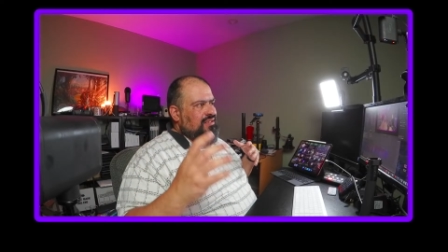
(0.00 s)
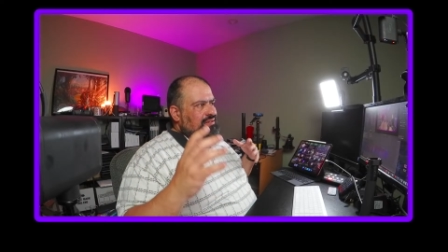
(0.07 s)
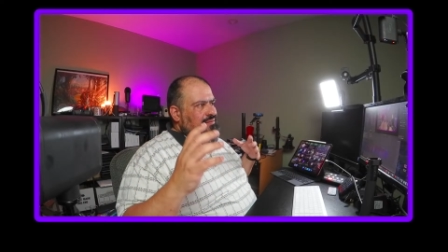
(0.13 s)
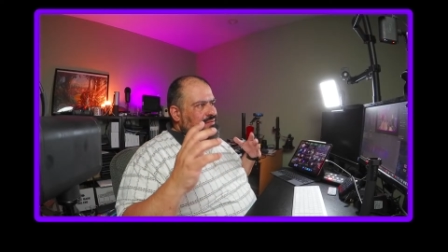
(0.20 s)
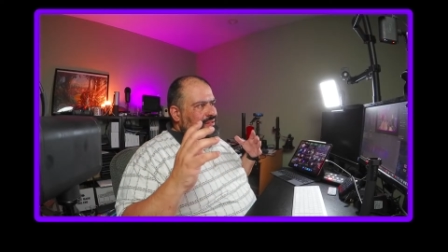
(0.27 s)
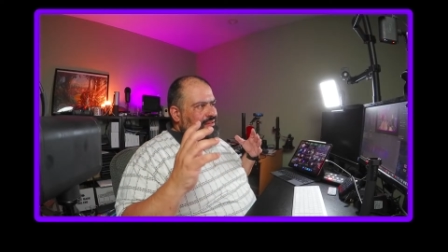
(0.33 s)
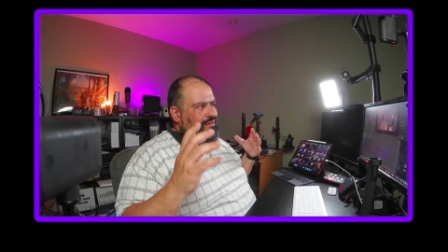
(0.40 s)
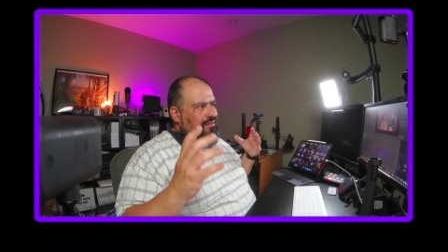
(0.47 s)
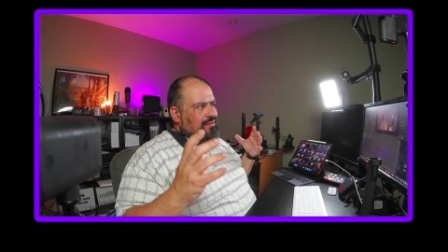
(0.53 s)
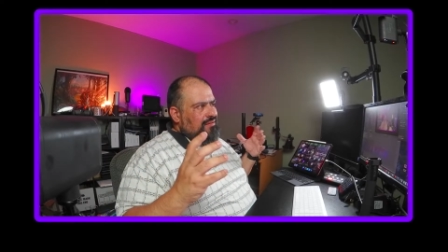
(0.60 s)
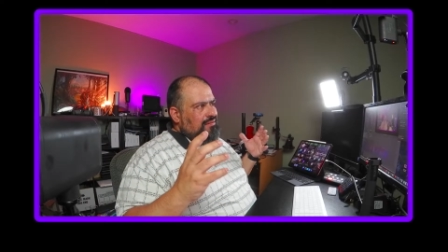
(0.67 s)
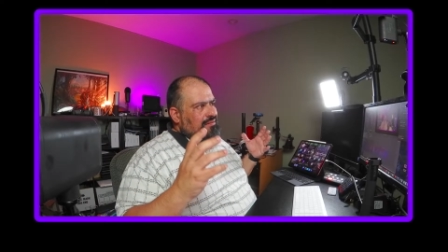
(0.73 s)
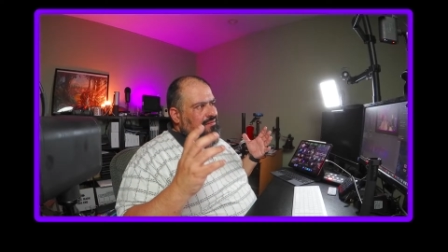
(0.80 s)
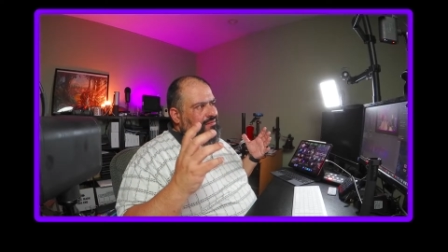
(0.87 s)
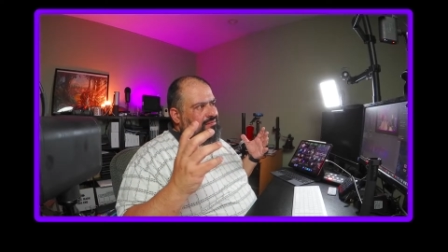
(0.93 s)
uh,
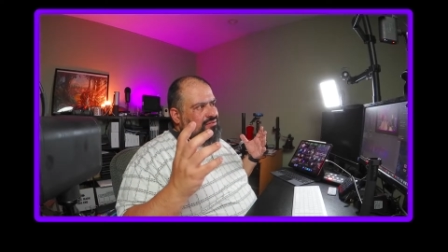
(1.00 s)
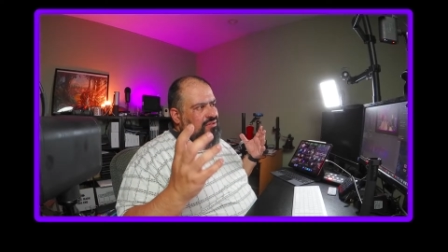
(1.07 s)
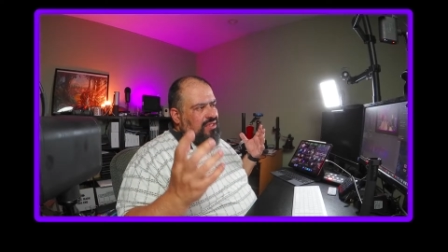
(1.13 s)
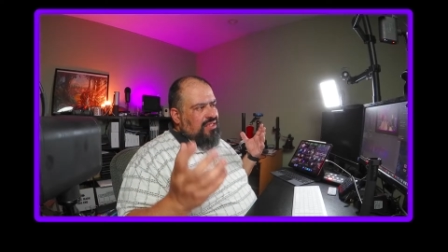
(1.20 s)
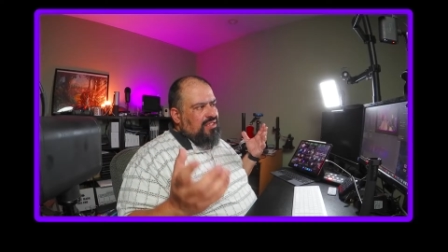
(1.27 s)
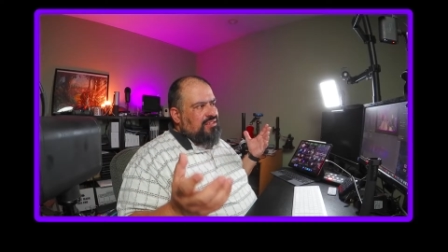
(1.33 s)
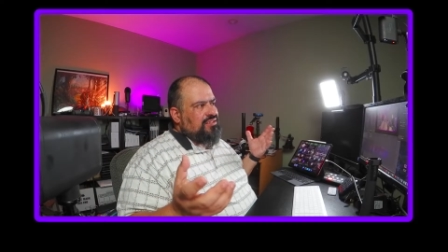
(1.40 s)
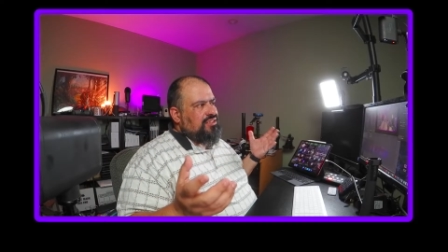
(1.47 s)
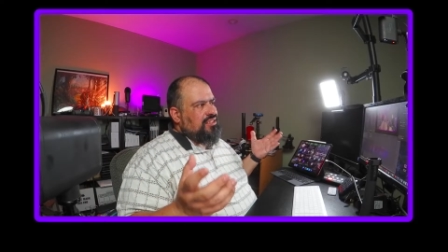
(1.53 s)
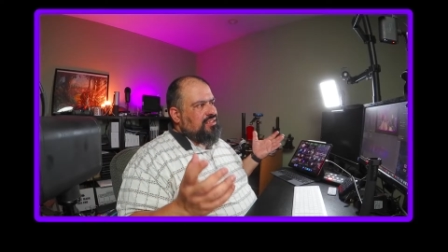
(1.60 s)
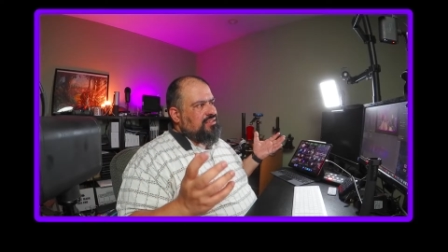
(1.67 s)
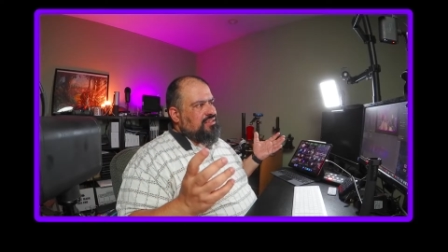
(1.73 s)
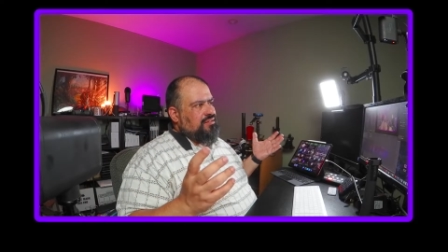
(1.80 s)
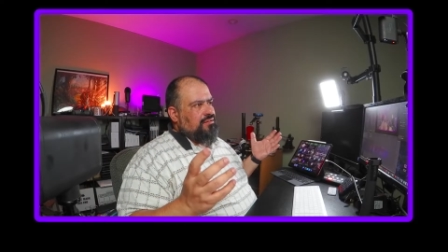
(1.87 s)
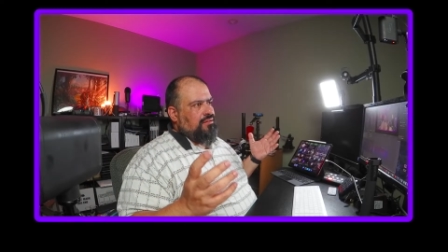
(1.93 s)
trying to adjust a
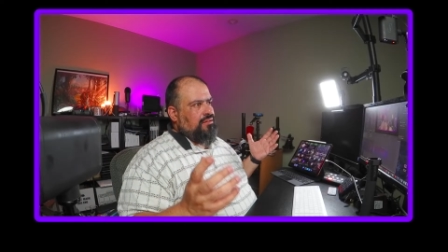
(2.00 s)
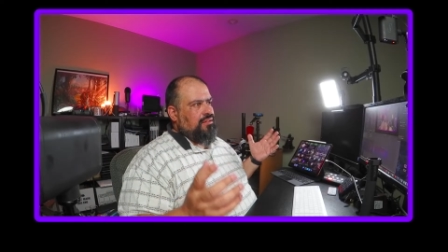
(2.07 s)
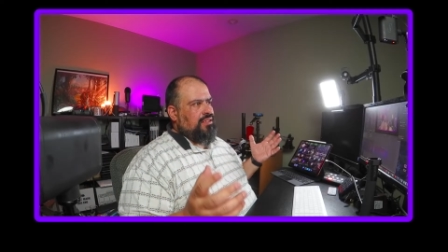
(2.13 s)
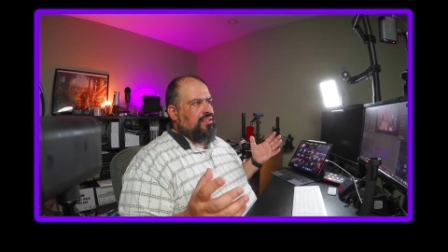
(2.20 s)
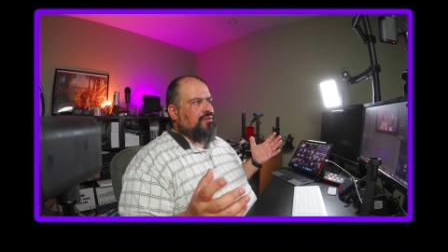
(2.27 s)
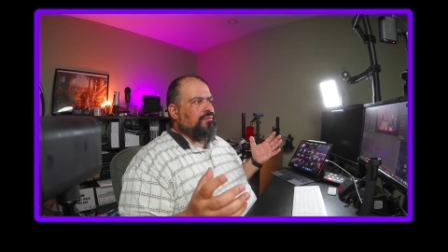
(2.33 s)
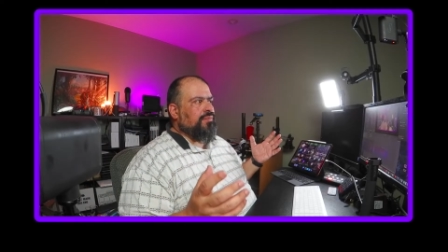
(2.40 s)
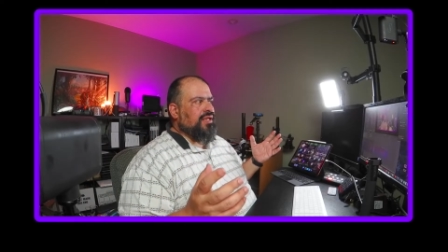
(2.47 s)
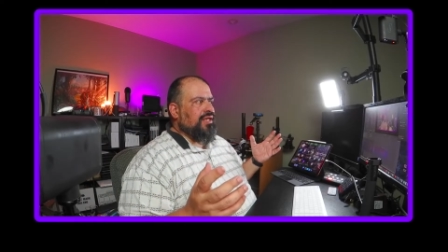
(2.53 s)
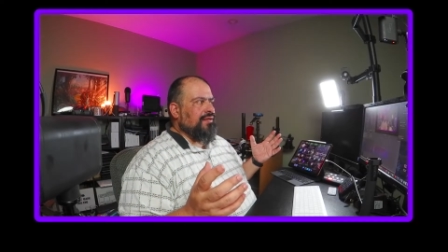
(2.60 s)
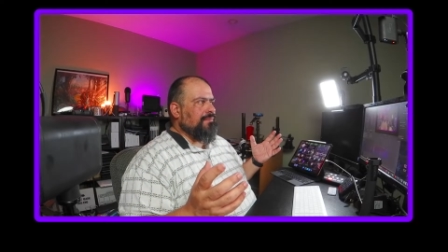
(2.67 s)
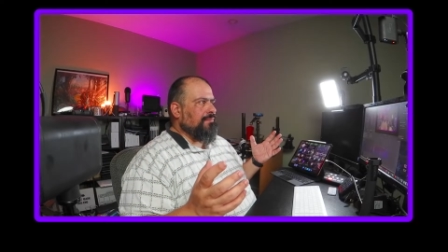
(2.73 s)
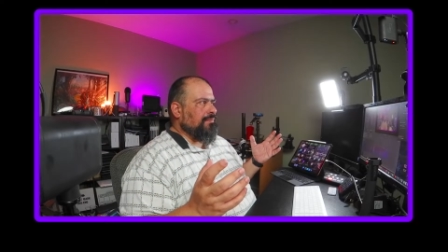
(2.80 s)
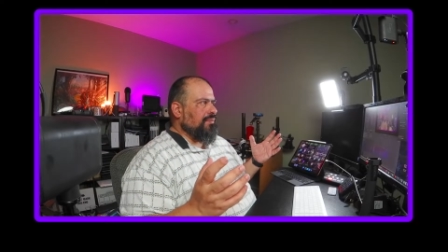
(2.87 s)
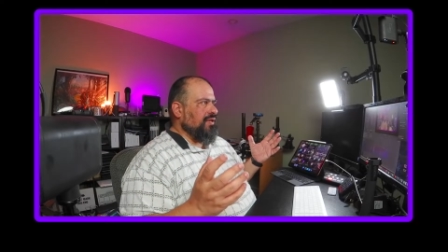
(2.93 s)
little bit,
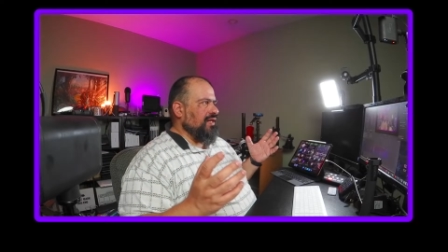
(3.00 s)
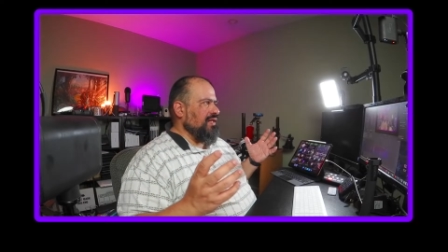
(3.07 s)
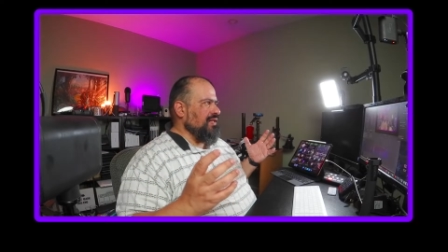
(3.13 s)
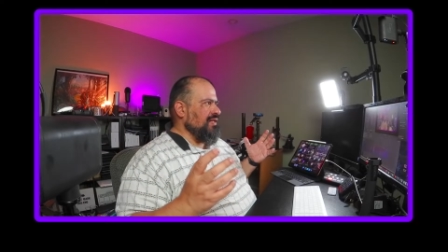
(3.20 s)
but